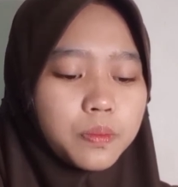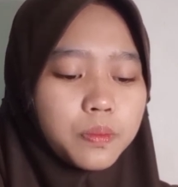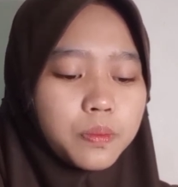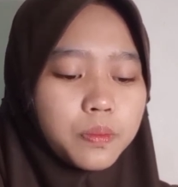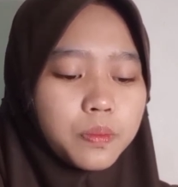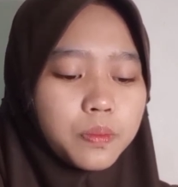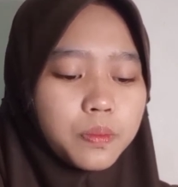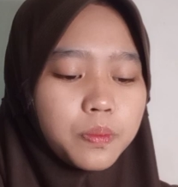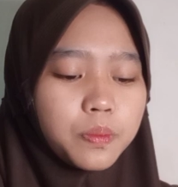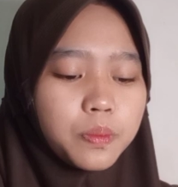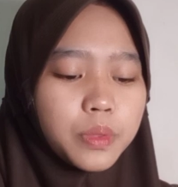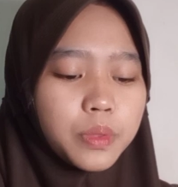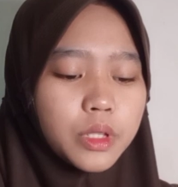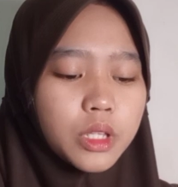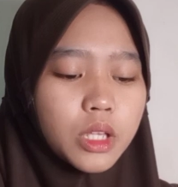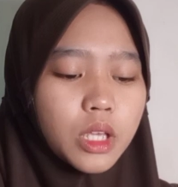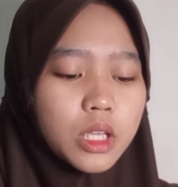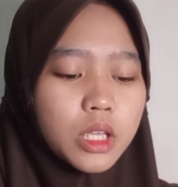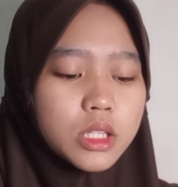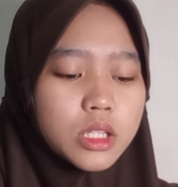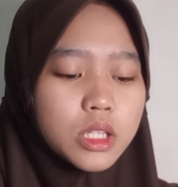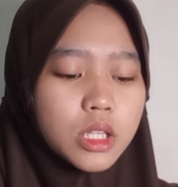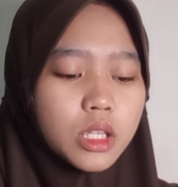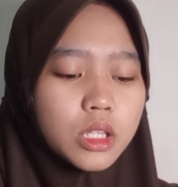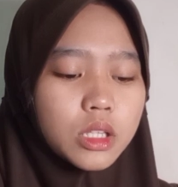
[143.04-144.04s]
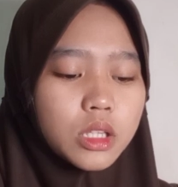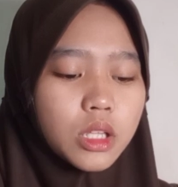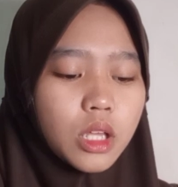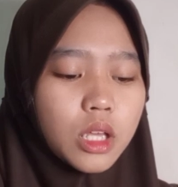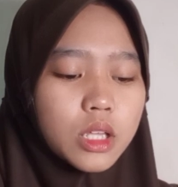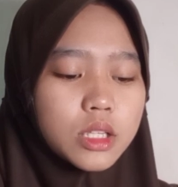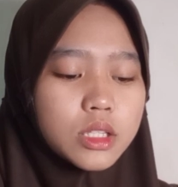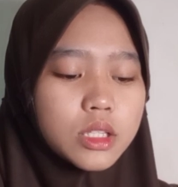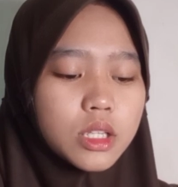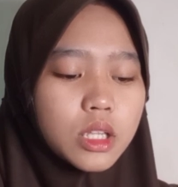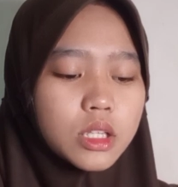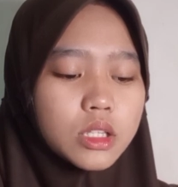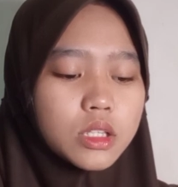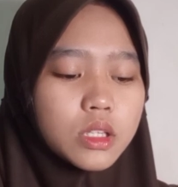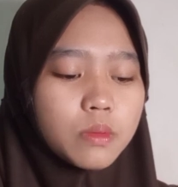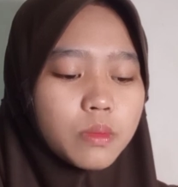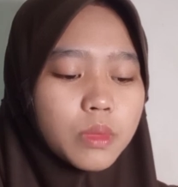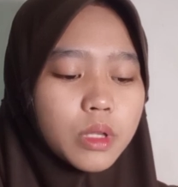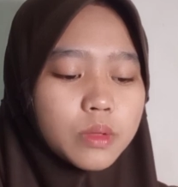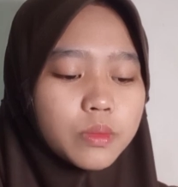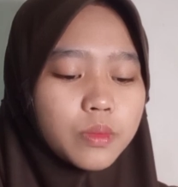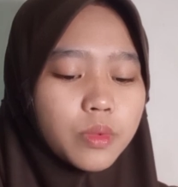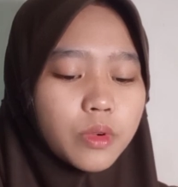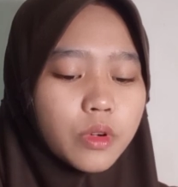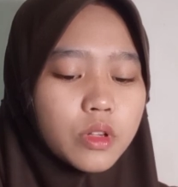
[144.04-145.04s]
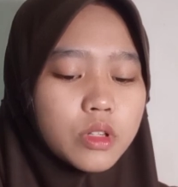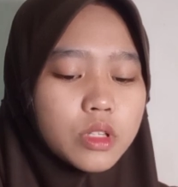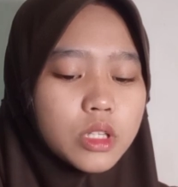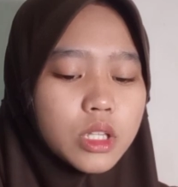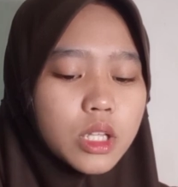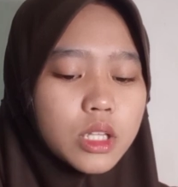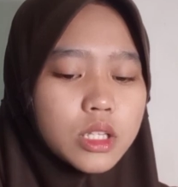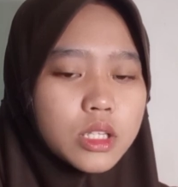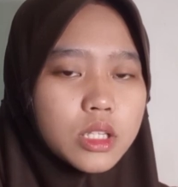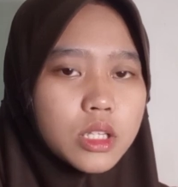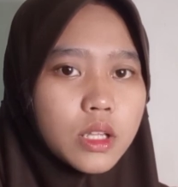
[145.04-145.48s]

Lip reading: bias in the assessment process,